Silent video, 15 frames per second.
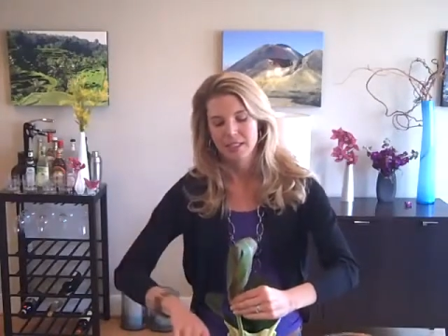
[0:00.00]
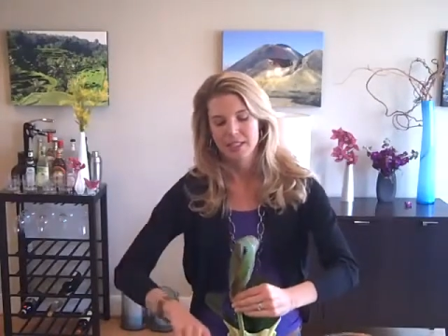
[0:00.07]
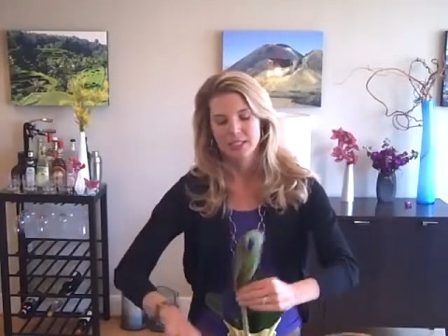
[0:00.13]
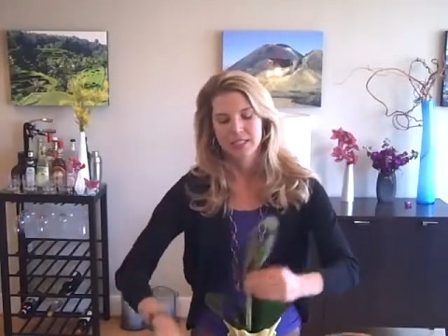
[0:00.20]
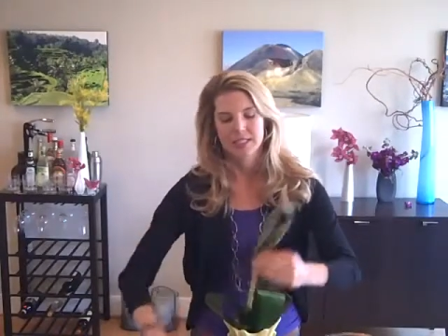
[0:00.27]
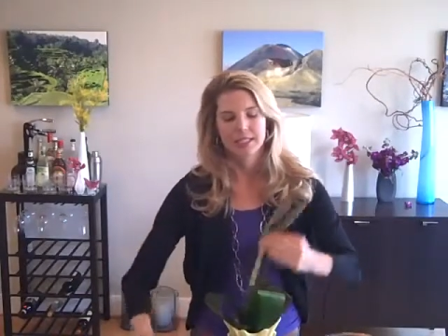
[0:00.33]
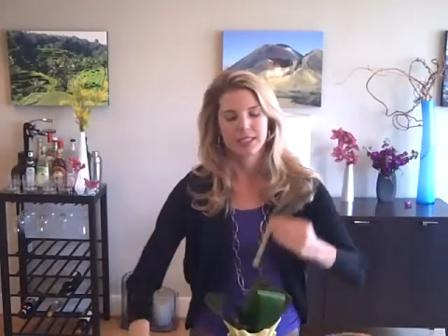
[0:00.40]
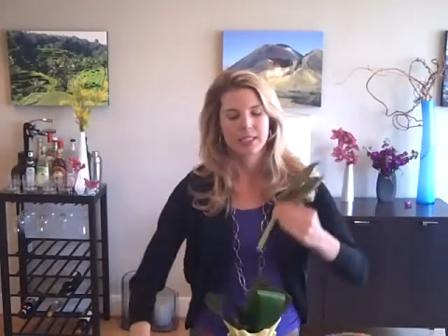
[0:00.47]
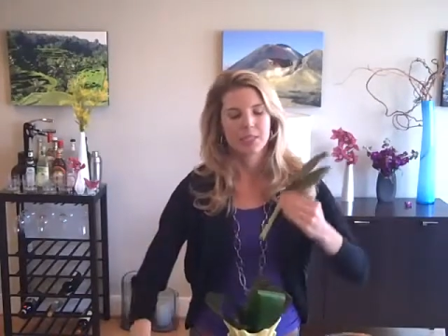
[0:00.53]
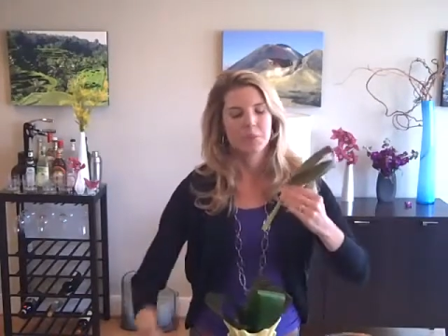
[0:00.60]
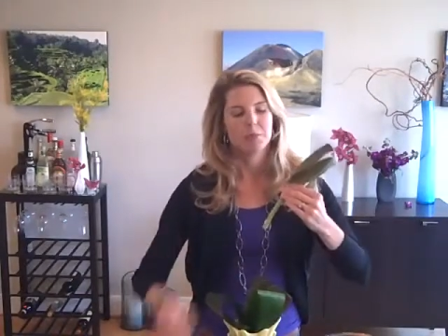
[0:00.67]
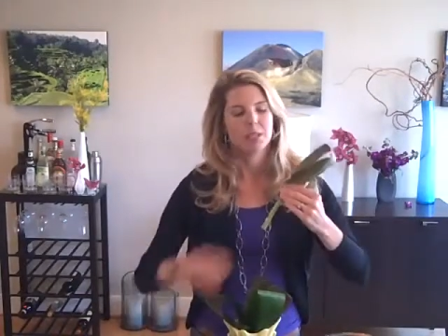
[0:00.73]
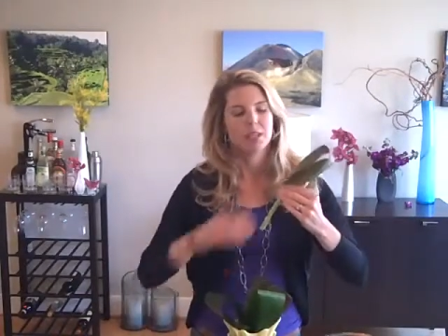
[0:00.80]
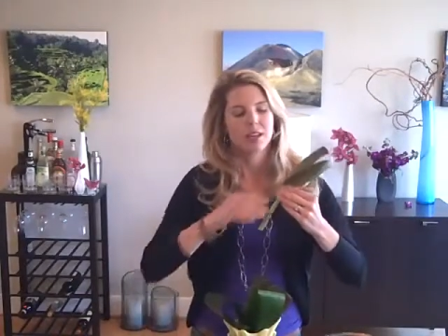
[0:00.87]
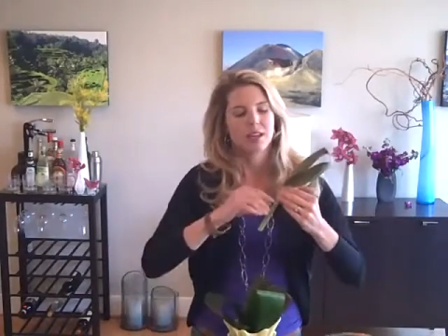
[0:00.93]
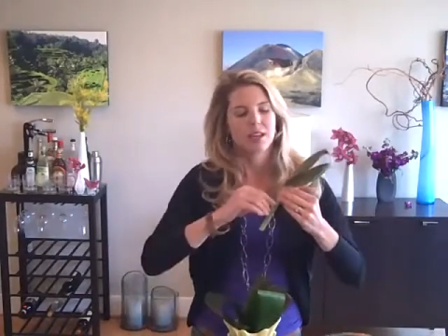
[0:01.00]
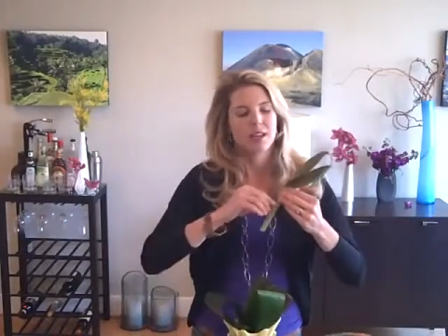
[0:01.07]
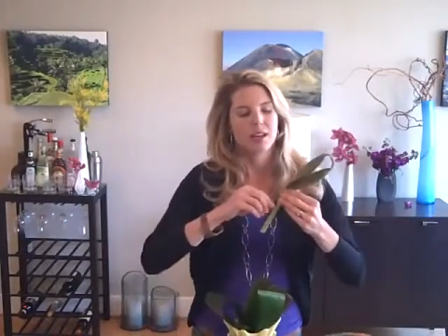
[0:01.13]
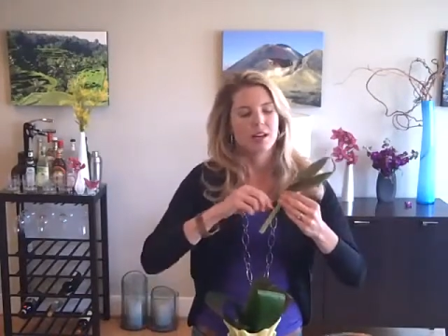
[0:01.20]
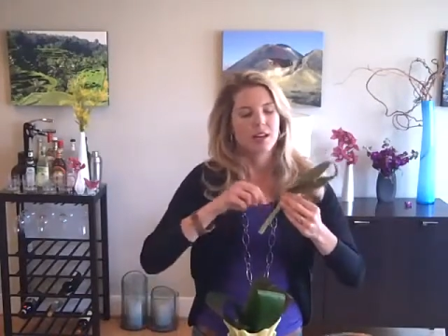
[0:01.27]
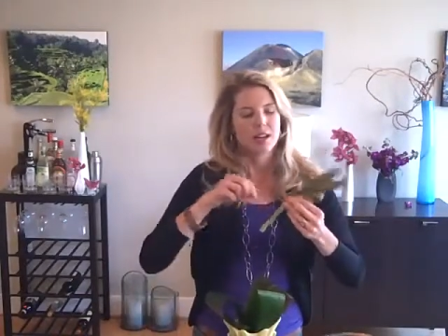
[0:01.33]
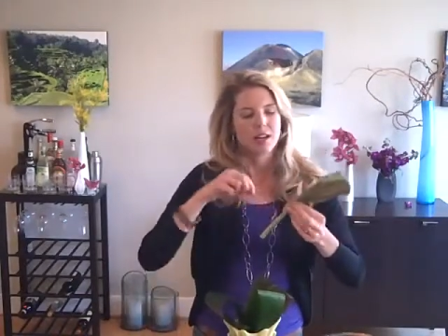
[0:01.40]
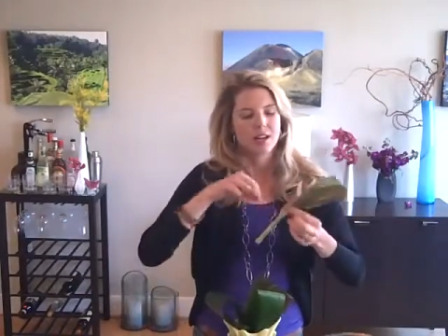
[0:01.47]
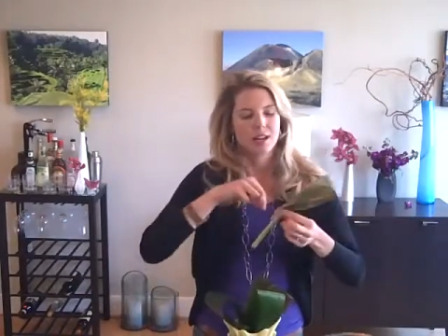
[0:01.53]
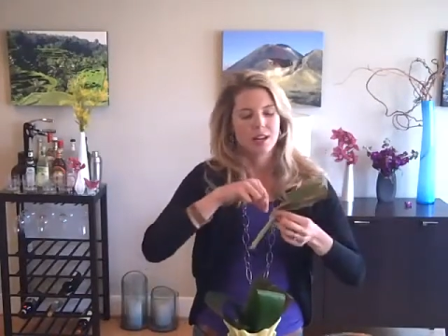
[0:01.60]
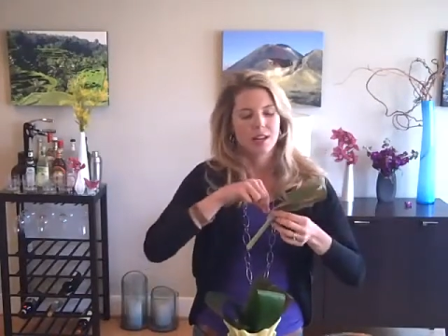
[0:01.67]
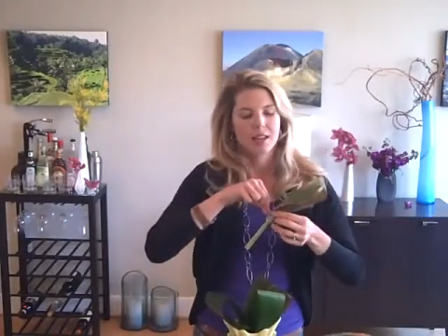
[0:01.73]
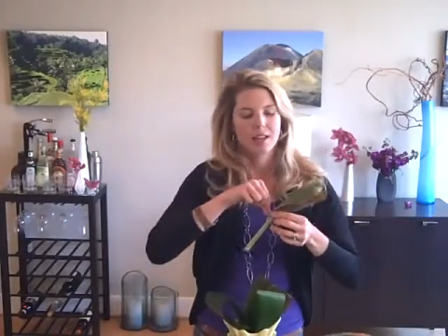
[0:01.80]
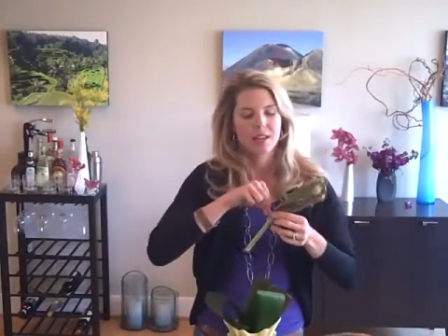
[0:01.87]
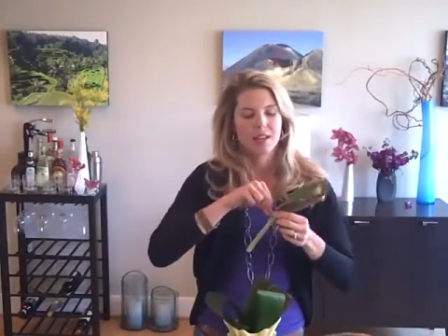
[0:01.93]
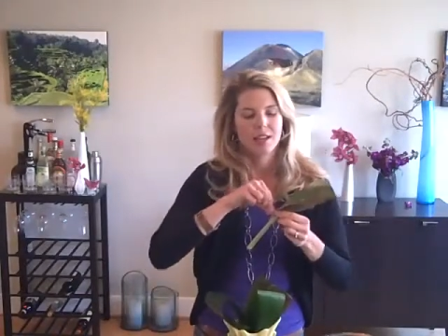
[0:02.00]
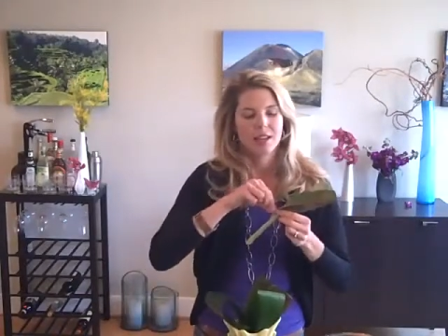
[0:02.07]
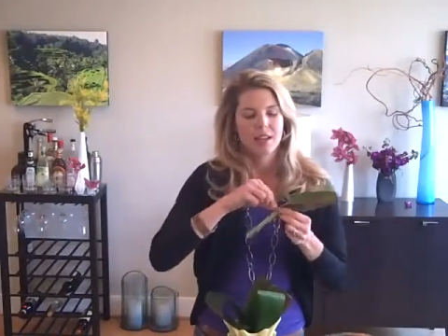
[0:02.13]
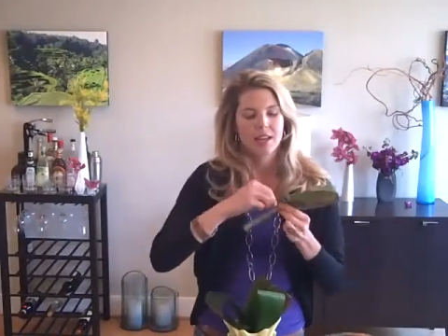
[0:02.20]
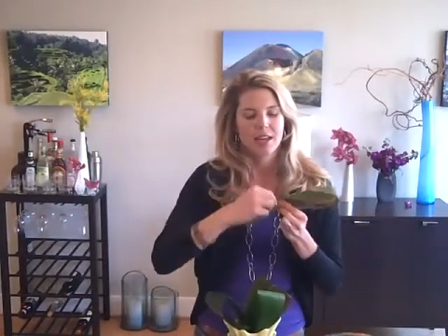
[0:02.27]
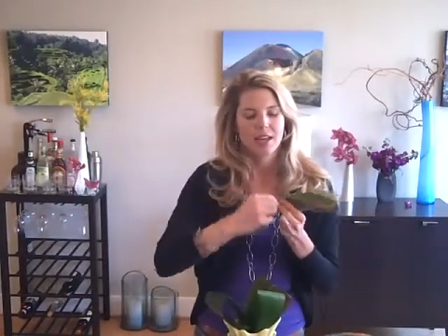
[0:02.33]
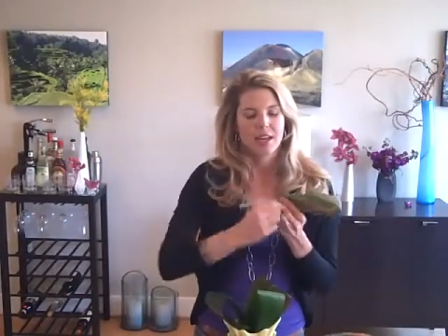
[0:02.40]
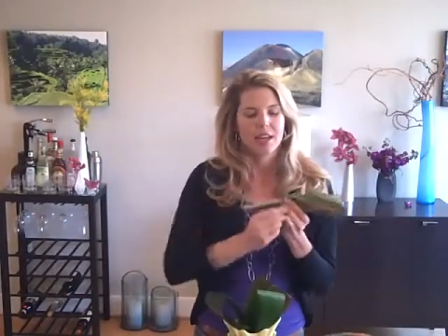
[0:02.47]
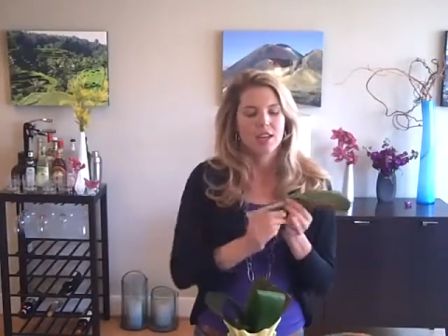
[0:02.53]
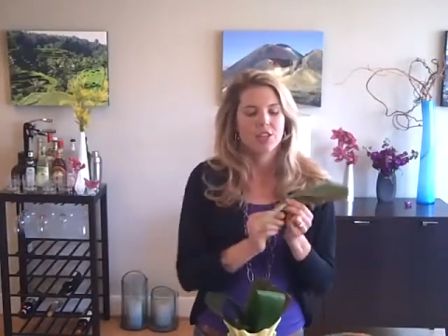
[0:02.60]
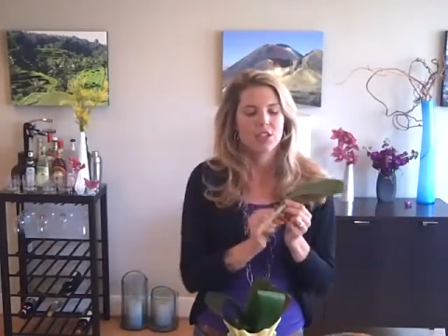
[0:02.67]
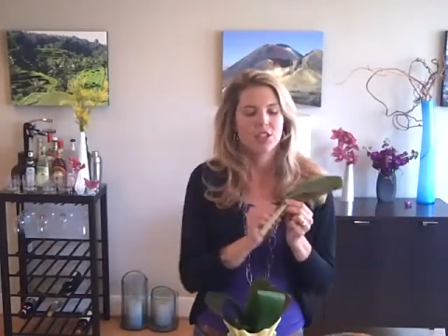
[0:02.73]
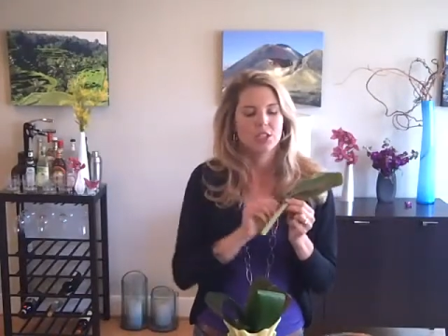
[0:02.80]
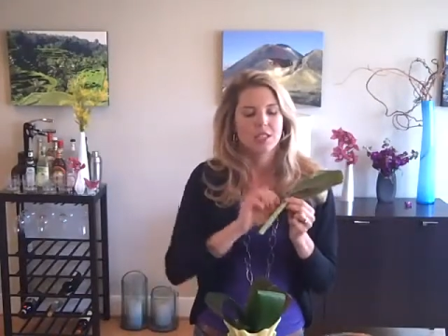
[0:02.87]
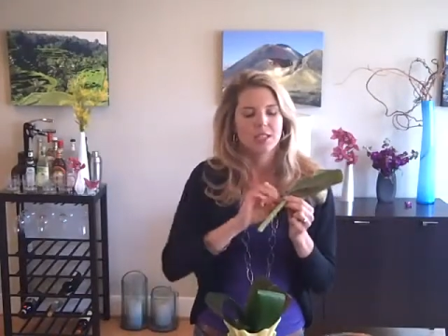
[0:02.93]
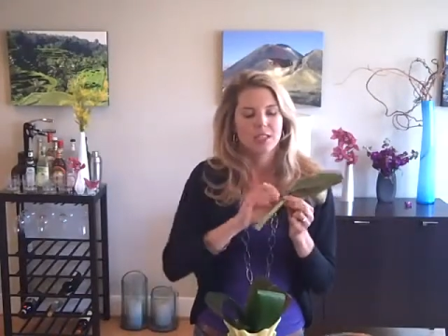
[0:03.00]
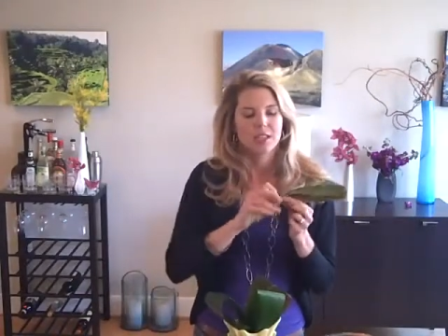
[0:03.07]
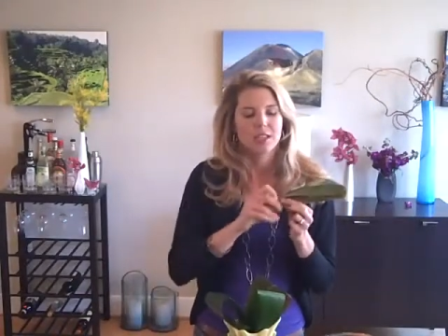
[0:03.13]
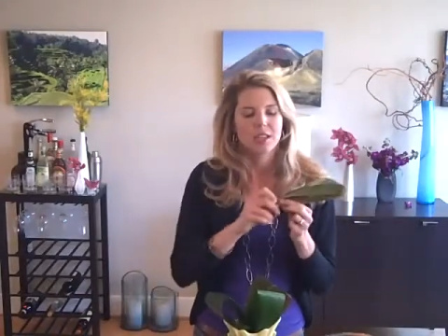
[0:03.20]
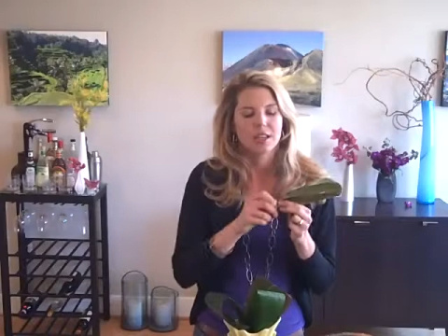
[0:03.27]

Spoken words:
snipped it there, and just